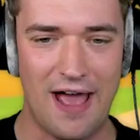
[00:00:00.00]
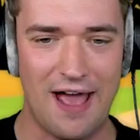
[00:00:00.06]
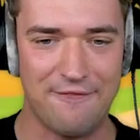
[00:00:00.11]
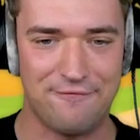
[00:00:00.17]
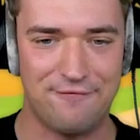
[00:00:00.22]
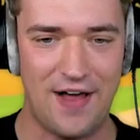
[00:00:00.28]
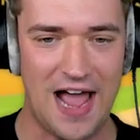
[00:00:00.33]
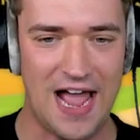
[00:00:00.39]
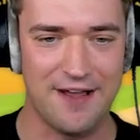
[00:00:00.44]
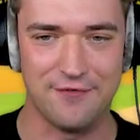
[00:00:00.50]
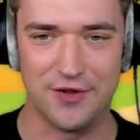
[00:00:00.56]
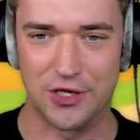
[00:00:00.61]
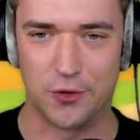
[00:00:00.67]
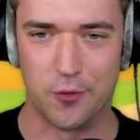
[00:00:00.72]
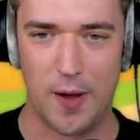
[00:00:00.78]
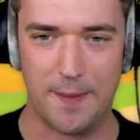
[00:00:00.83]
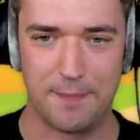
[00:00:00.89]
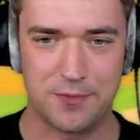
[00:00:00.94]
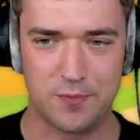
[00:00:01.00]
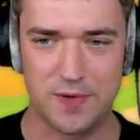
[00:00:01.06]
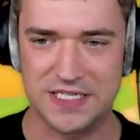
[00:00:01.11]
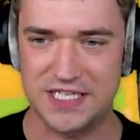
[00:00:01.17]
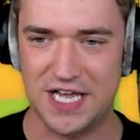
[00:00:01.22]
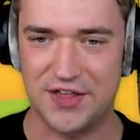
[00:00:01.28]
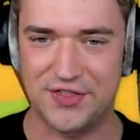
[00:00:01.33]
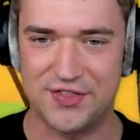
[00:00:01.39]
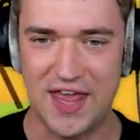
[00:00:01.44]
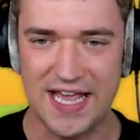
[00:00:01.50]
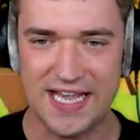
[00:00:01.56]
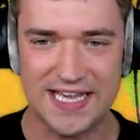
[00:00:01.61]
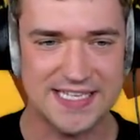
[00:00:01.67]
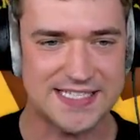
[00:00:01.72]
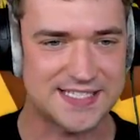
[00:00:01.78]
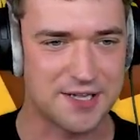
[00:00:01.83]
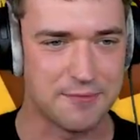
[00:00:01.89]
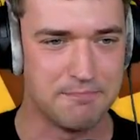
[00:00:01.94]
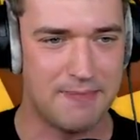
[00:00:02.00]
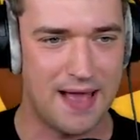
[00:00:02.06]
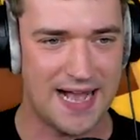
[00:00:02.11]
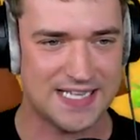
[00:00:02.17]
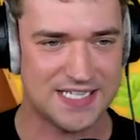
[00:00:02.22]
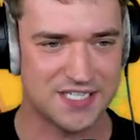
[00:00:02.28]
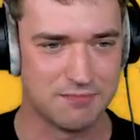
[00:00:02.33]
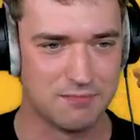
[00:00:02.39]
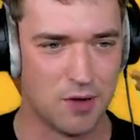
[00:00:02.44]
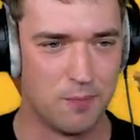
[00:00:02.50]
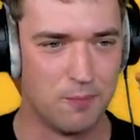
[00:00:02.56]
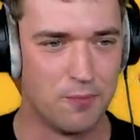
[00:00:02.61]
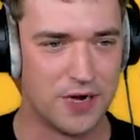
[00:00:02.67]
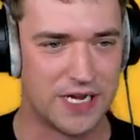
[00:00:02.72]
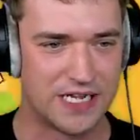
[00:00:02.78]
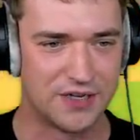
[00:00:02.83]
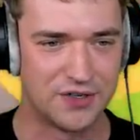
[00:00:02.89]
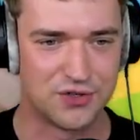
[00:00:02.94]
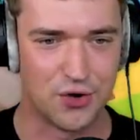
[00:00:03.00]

have five equipped, which I think is the maximum we can